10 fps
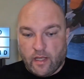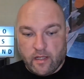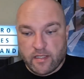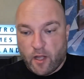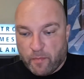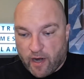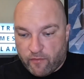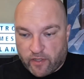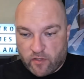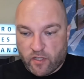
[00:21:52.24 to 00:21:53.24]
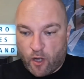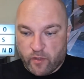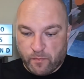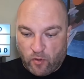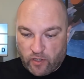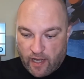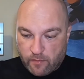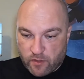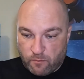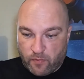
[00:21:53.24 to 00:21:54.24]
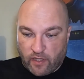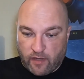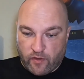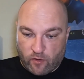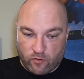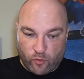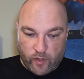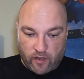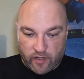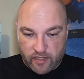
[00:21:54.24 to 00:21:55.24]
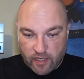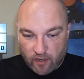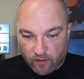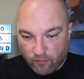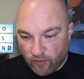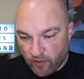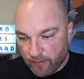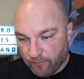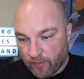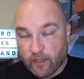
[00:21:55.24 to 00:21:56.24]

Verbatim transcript: It's not perfect, doesn't always pull games up, but it'll give you a good quick idea on the fly.